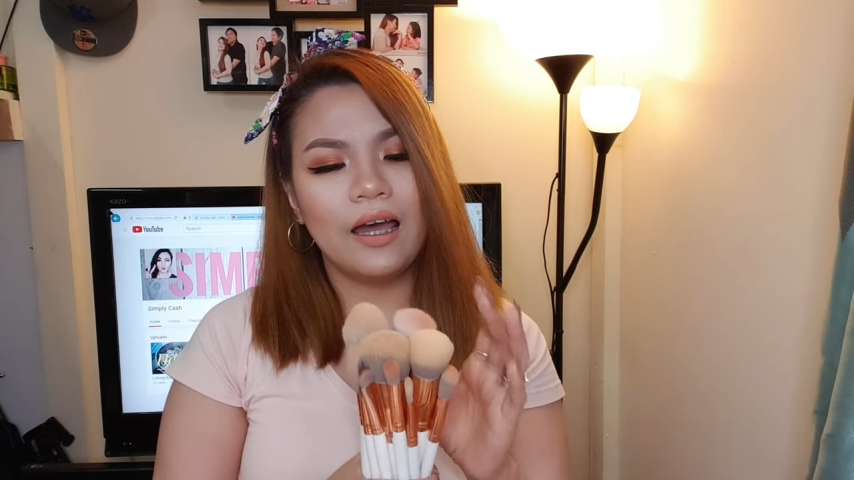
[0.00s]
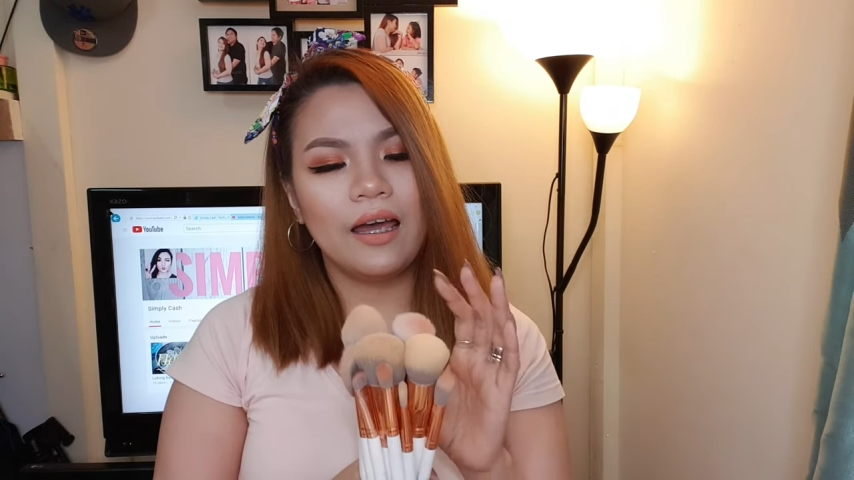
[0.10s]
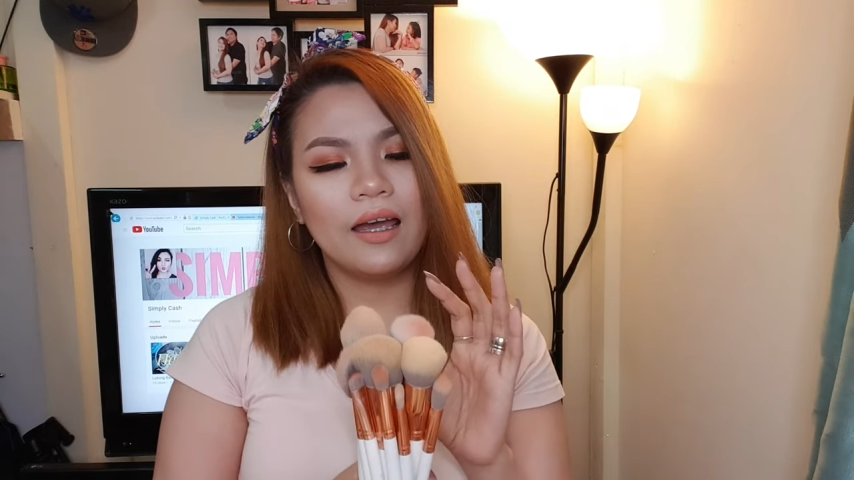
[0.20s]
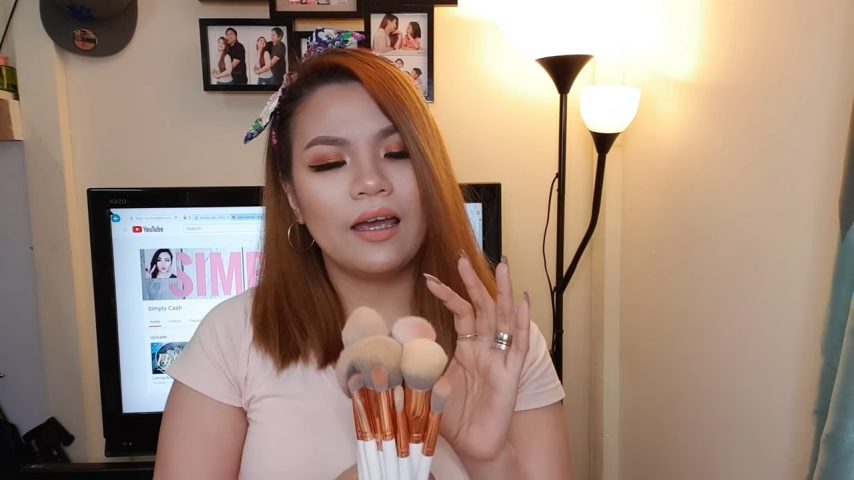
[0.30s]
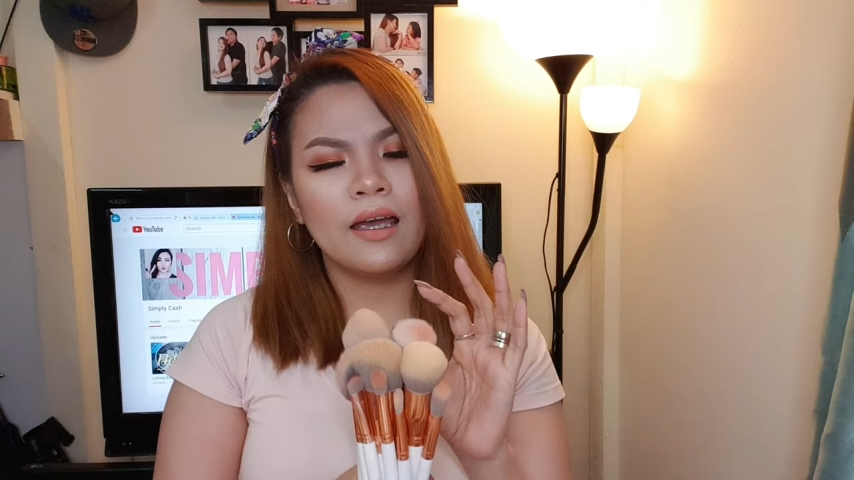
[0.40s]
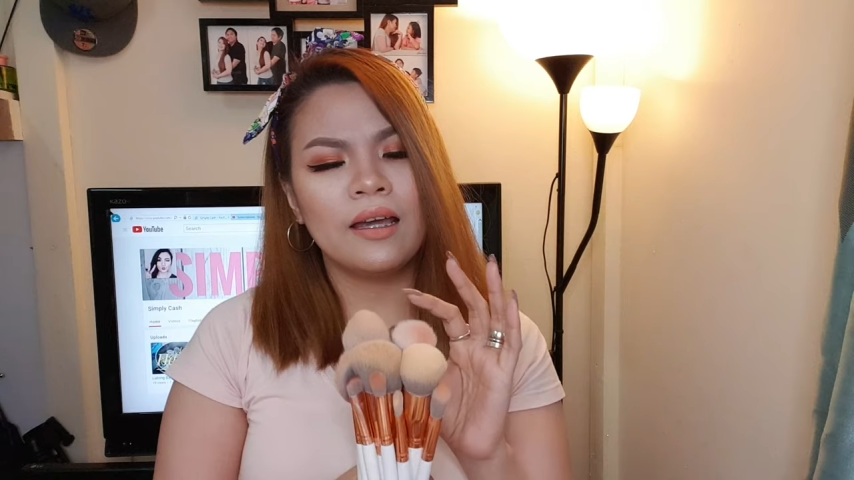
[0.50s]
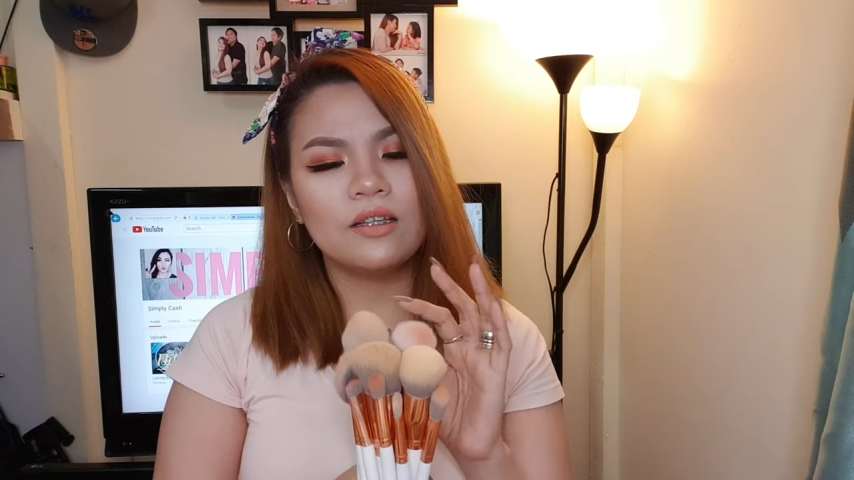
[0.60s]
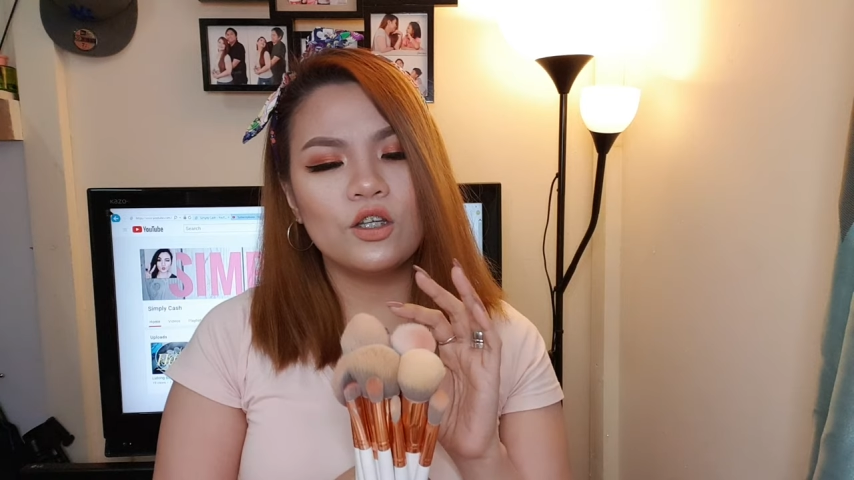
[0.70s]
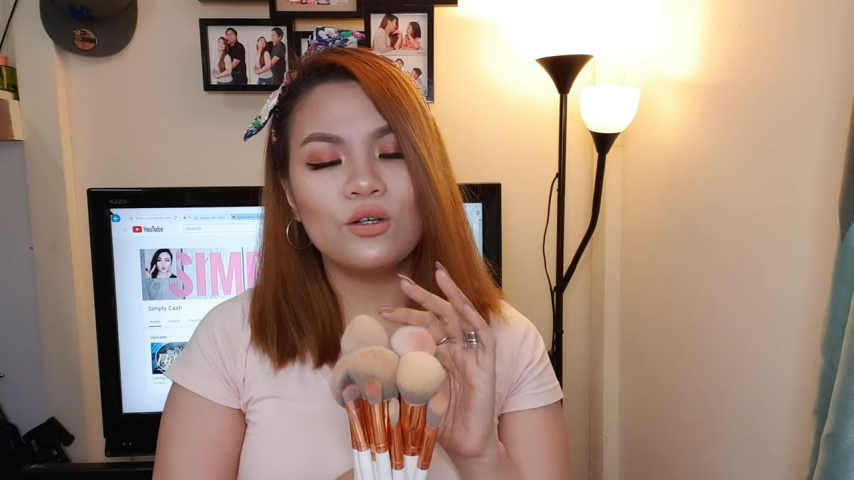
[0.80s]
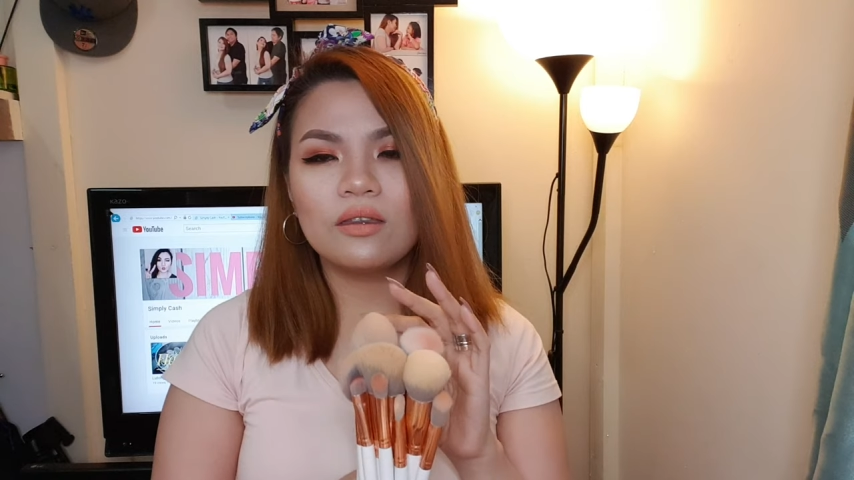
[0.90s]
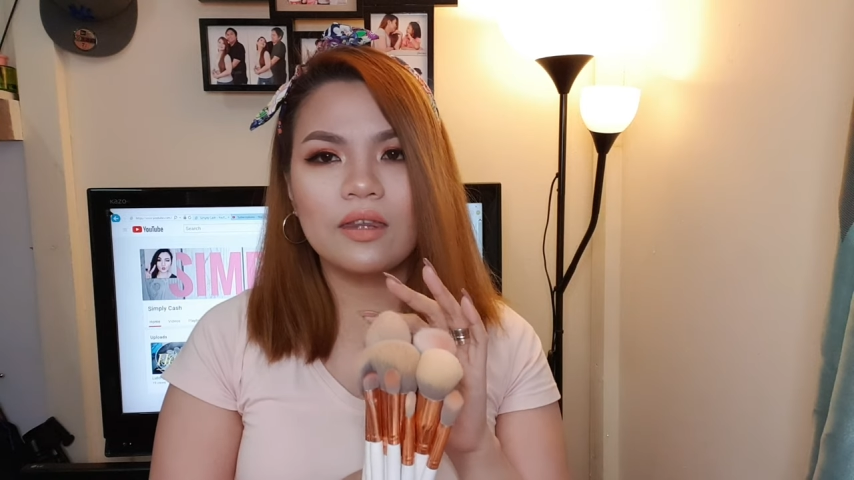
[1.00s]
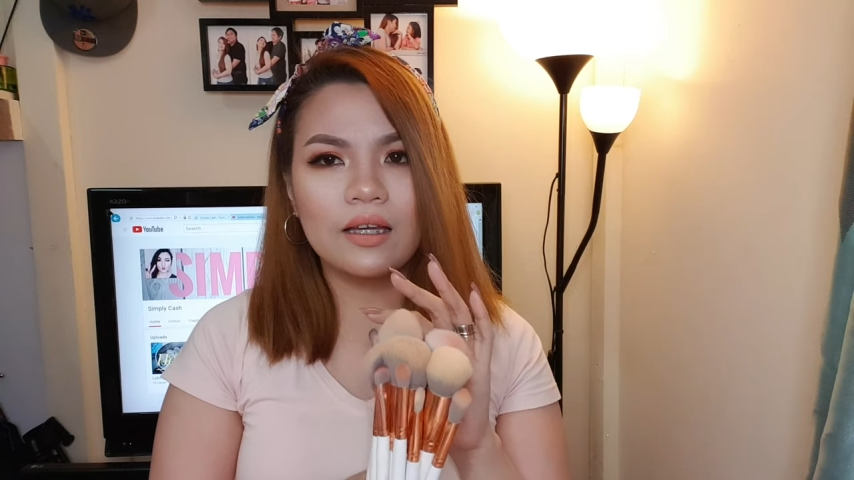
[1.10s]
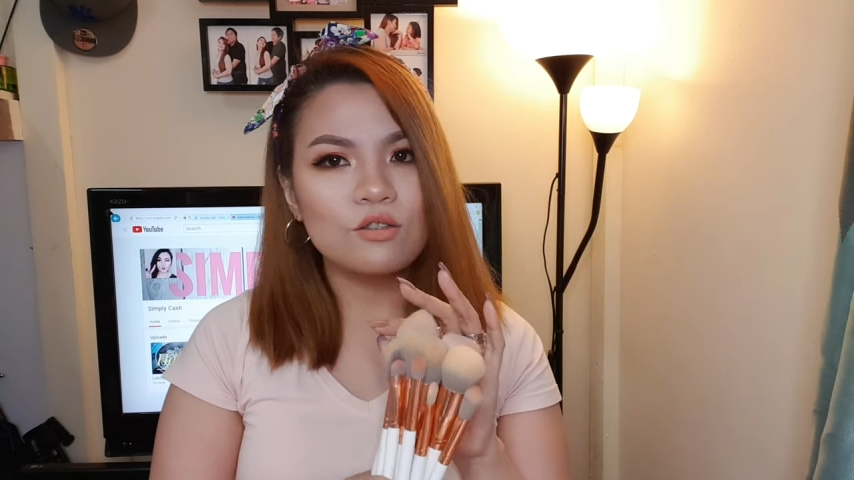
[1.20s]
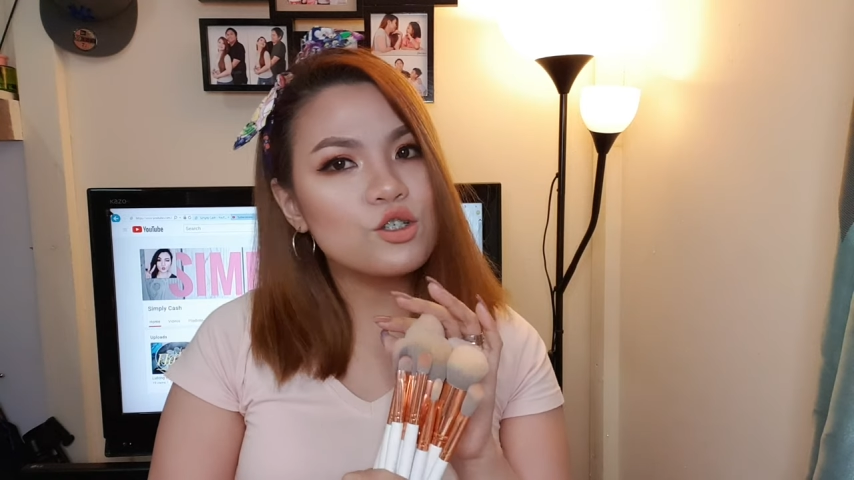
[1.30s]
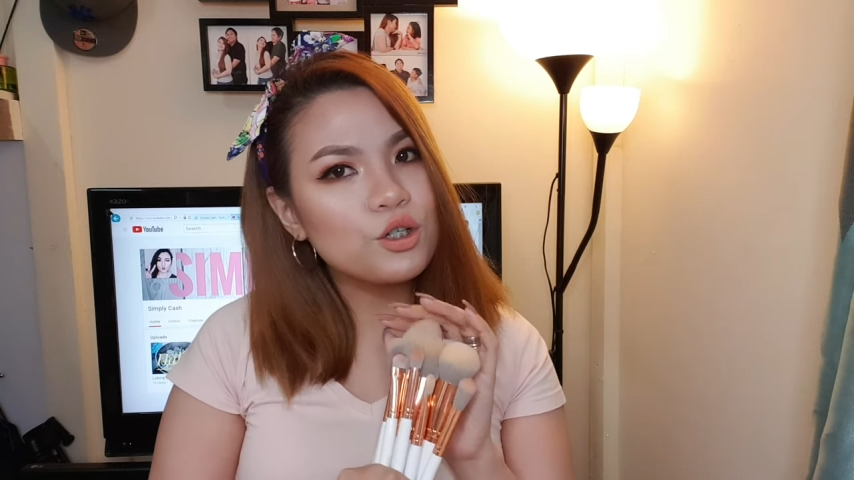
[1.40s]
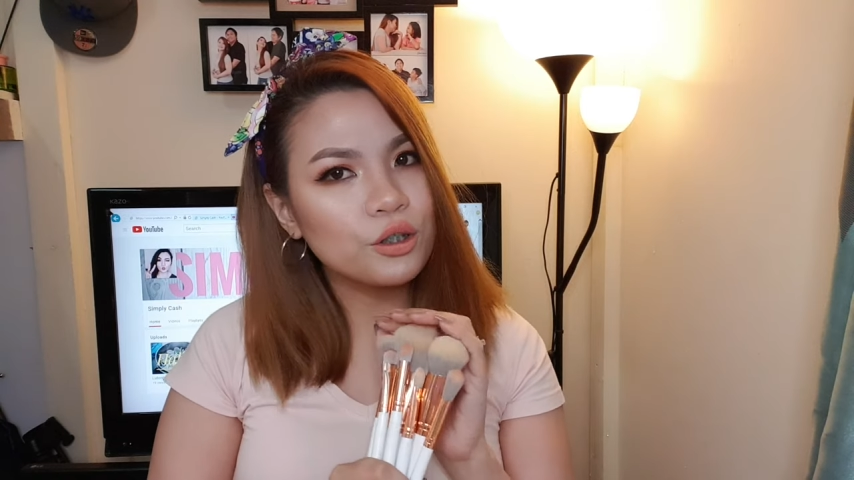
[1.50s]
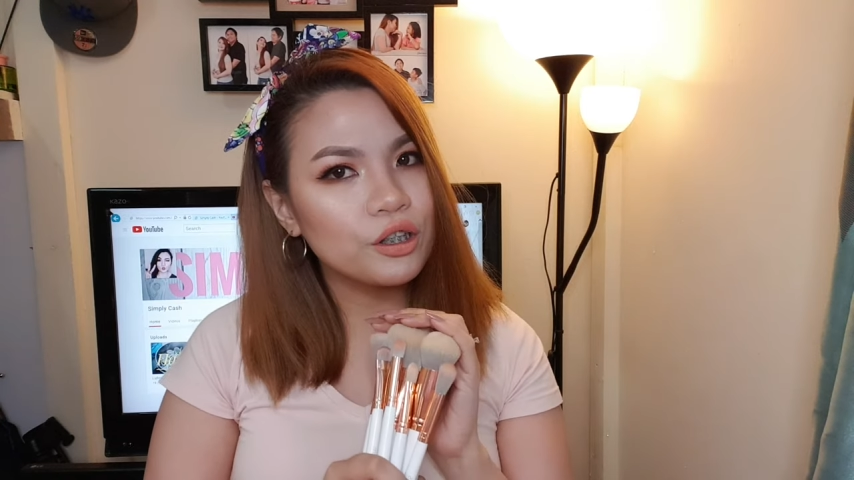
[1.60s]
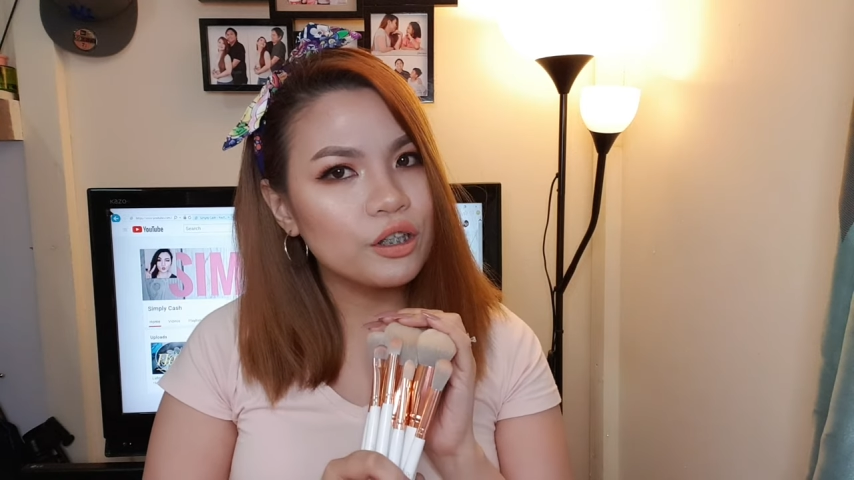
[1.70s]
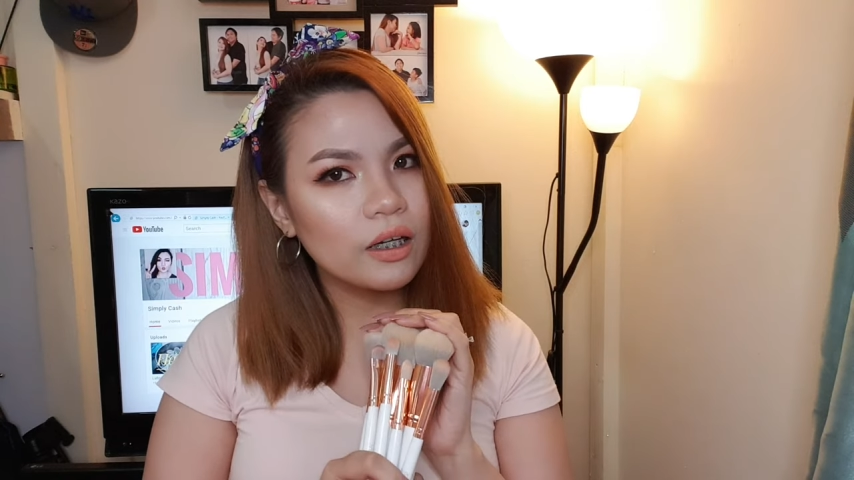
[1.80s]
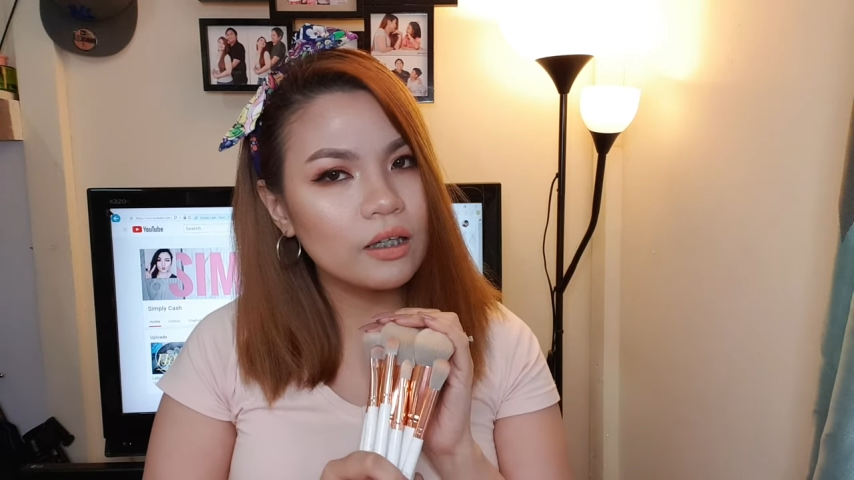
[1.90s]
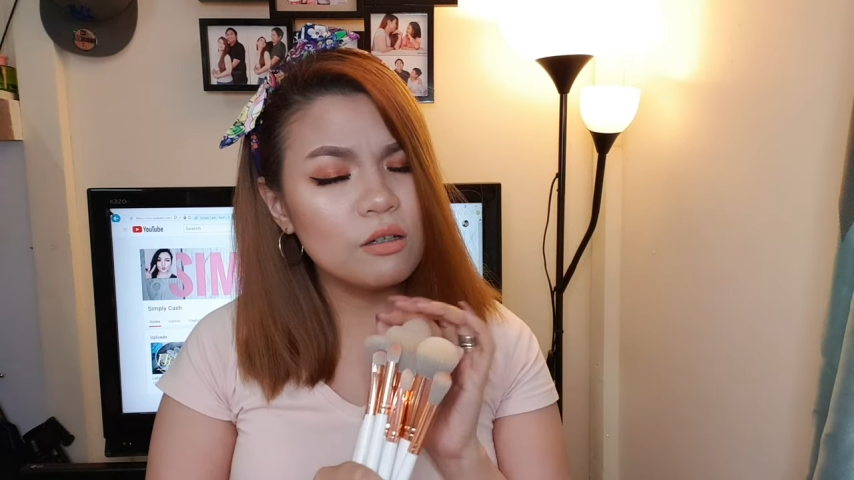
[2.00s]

And yung texture niya,